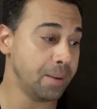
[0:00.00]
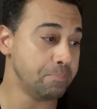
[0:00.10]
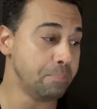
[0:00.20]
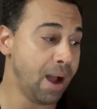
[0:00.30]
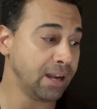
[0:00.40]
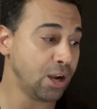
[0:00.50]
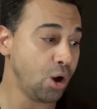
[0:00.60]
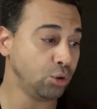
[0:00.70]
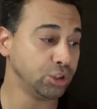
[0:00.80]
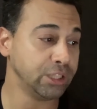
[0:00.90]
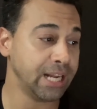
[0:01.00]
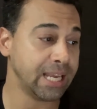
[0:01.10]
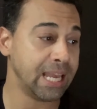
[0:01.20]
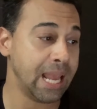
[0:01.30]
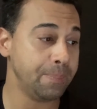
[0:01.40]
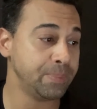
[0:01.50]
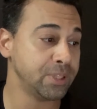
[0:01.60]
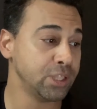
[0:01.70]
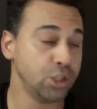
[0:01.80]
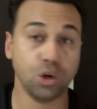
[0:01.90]
mug holder that
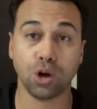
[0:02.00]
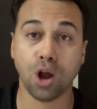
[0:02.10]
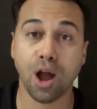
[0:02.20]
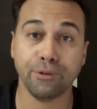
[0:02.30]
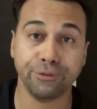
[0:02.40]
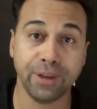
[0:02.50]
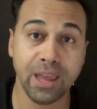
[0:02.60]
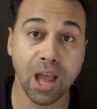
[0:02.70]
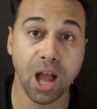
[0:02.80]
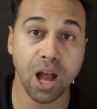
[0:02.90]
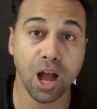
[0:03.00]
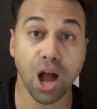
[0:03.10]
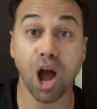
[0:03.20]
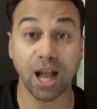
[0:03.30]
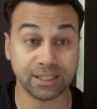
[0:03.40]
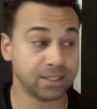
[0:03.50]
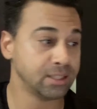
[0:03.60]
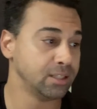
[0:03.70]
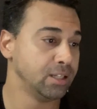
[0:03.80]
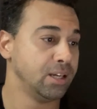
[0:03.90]
keeps your coffee hot.
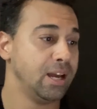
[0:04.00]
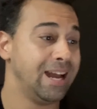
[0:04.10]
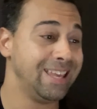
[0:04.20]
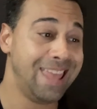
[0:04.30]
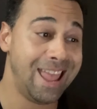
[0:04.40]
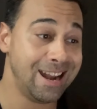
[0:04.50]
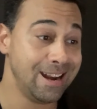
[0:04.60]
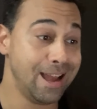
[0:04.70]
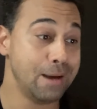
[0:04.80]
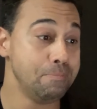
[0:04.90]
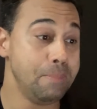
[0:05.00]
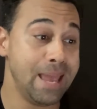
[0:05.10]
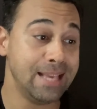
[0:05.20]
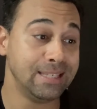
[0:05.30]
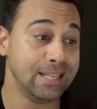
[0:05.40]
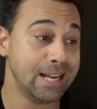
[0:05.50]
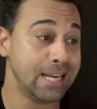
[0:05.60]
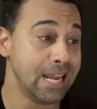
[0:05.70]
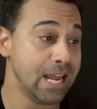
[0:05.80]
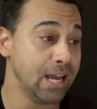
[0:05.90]
Again, amazing
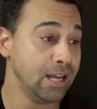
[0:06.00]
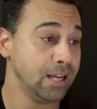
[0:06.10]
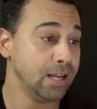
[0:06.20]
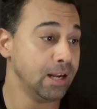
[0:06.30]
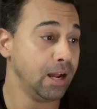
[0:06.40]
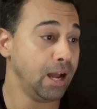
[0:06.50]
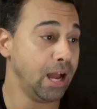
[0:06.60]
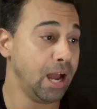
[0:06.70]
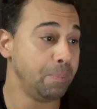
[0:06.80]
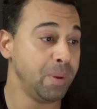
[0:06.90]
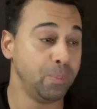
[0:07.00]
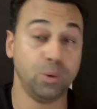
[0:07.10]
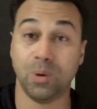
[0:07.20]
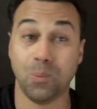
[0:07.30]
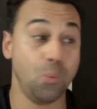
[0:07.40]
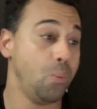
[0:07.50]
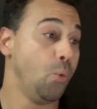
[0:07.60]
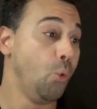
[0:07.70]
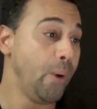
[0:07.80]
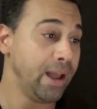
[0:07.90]
idea. People
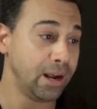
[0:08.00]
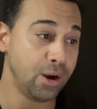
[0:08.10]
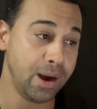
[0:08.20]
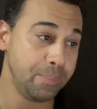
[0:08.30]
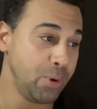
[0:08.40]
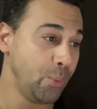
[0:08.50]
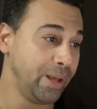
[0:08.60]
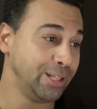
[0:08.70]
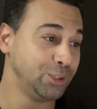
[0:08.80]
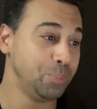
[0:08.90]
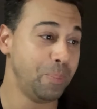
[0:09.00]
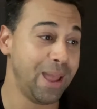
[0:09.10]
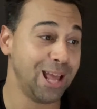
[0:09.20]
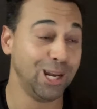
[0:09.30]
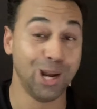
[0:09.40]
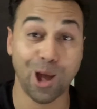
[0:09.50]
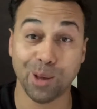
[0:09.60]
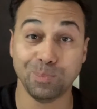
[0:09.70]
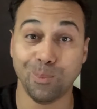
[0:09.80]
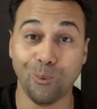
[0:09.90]
are gonna be willing to pay a
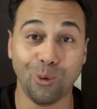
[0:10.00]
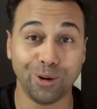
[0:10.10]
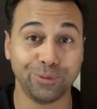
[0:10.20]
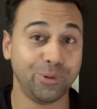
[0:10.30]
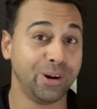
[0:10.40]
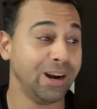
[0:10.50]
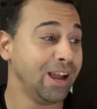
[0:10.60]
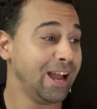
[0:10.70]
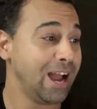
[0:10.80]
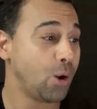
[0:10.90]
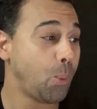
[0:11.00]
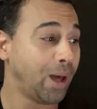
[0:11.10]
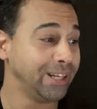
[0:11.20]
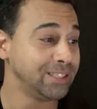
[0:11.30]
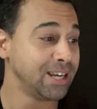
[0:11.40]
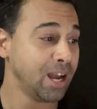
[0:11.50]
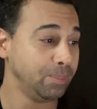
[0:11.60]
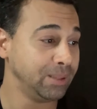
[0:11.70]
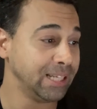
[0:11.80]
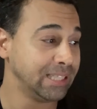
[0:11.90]
lot more for a quality
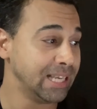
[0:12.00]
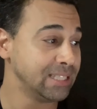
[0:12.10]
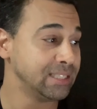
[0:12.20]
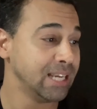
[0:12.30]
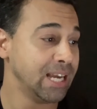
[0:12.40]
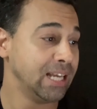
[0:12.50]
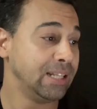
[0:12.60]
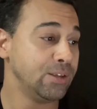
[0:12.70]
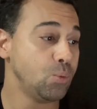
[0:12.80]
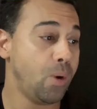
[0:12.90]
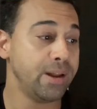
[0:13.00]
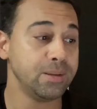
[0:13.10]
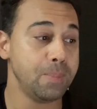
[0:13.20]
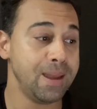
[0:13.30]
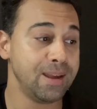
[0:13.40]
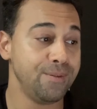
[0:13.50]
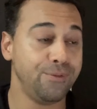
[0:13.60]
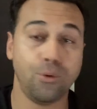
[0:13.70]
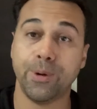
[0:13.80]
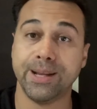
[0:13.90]
cup like this. This one is making
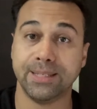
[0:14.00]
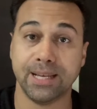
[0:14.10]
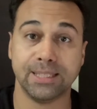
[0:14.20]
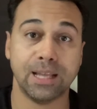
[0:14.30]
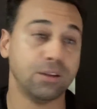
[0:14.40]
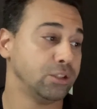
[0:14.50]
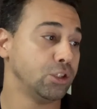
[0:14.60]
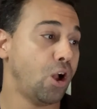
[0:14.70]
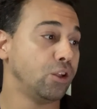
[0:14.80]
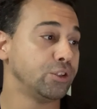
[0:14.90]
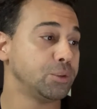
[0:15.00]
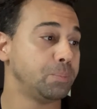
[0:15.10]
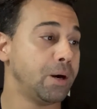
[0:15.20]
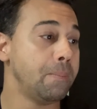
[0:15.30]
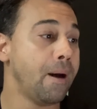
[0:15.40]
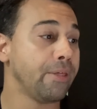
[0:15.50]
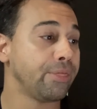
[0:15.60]
$46,000 per month.